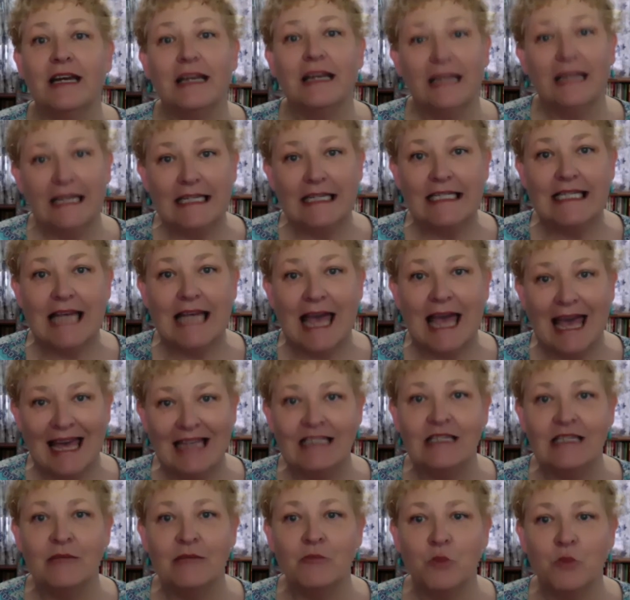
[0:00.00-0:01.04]
is
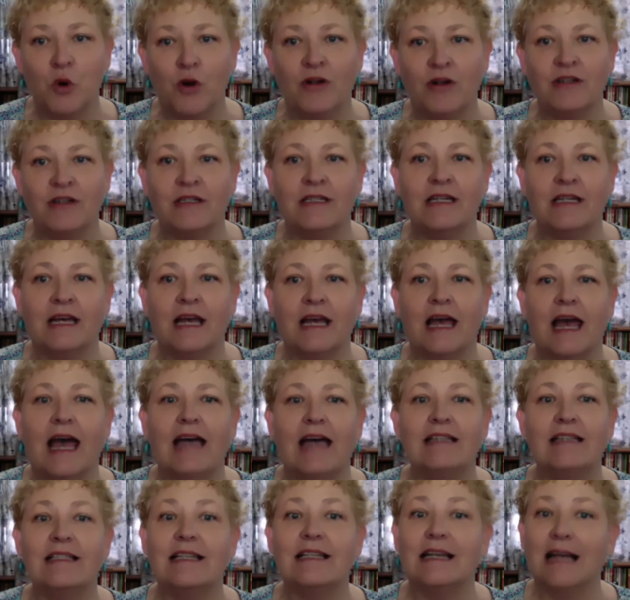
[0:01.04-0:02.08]
as important
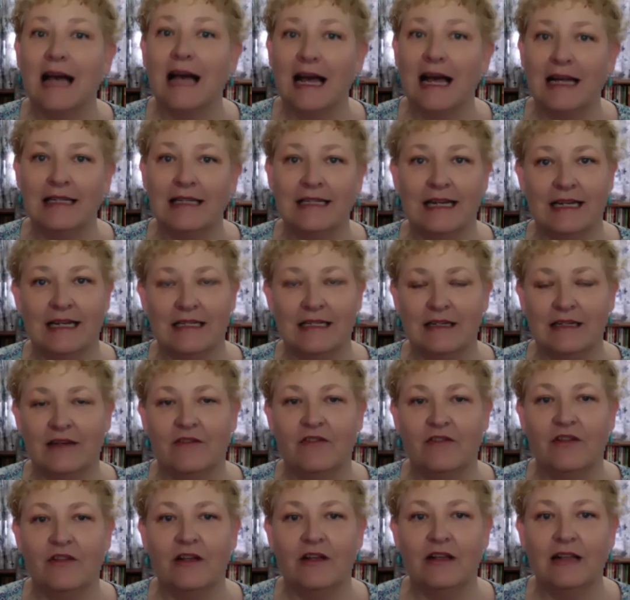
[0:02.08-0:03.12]
as the content of
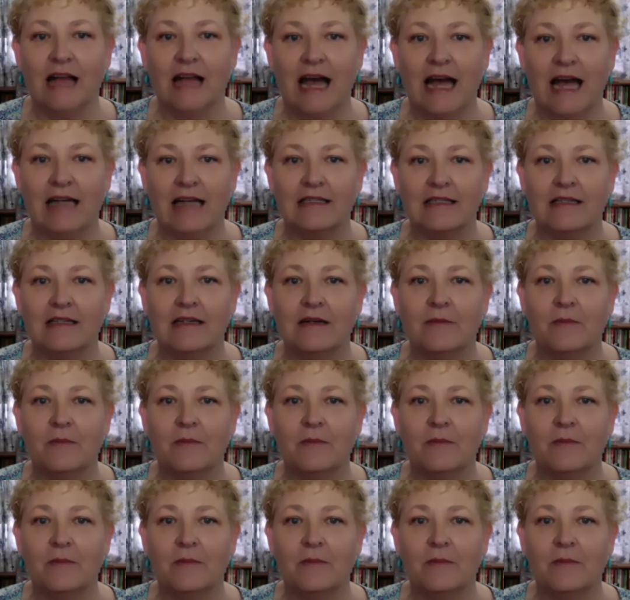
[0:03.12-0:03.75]
the class.